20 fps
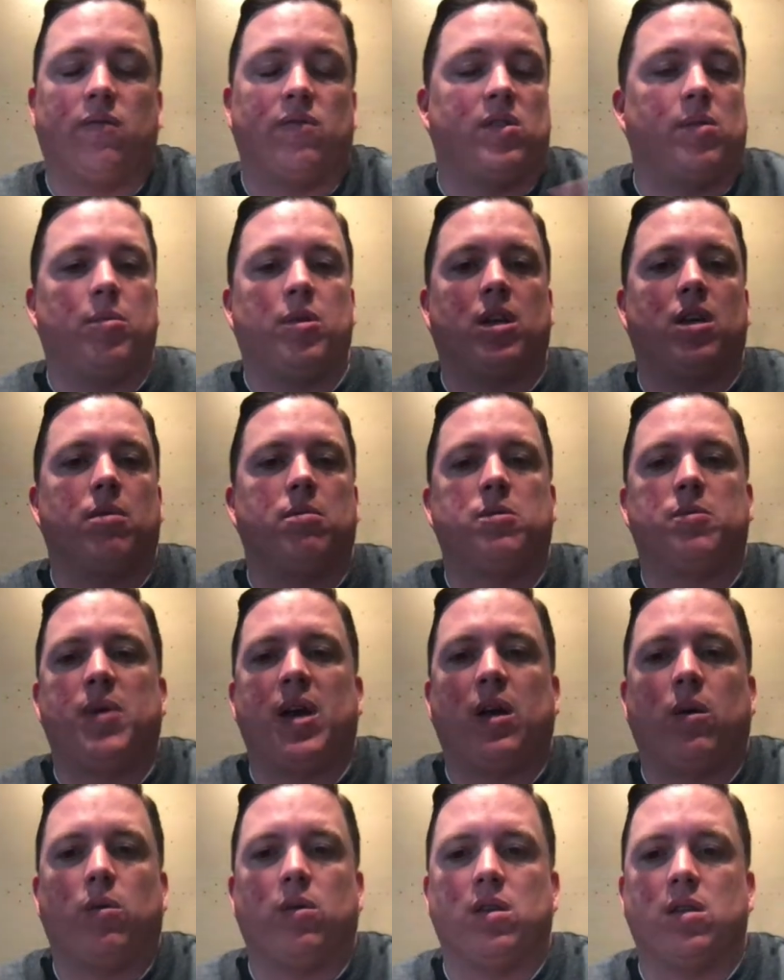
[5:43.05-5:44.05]
If somebody comes
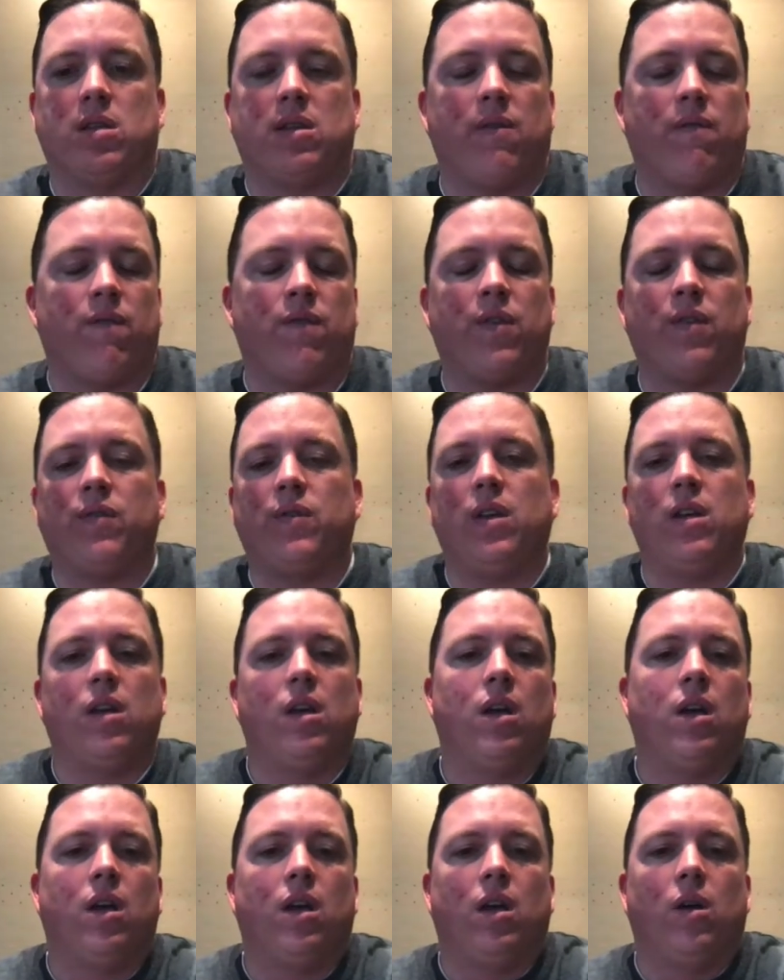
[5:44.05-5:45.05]
back with a
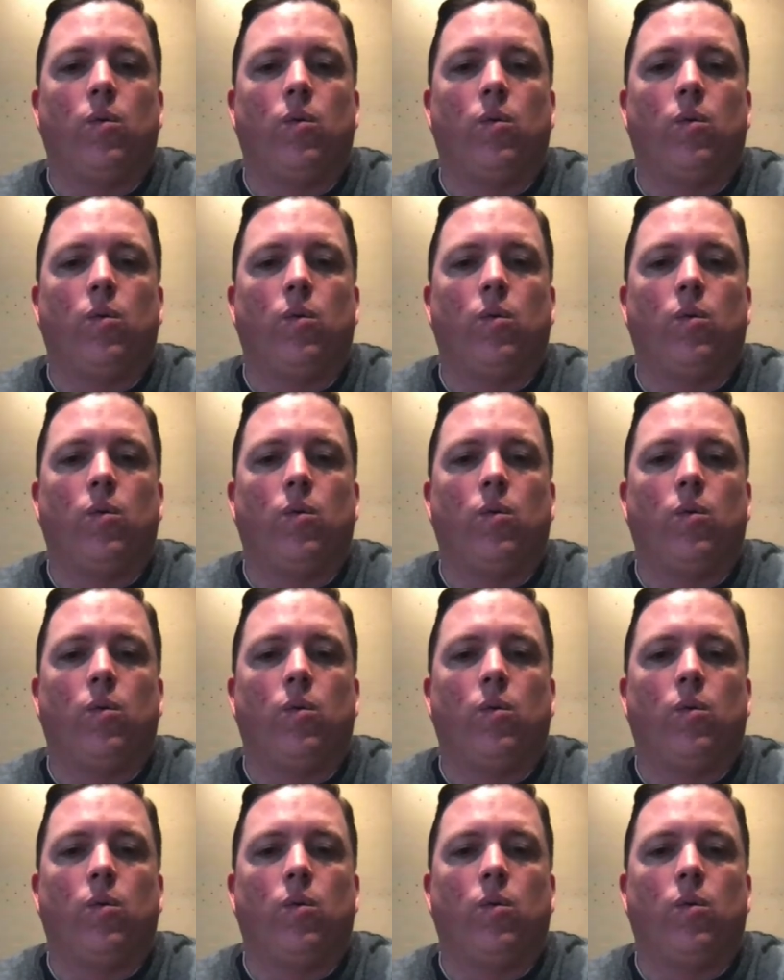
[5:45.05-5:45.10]
750,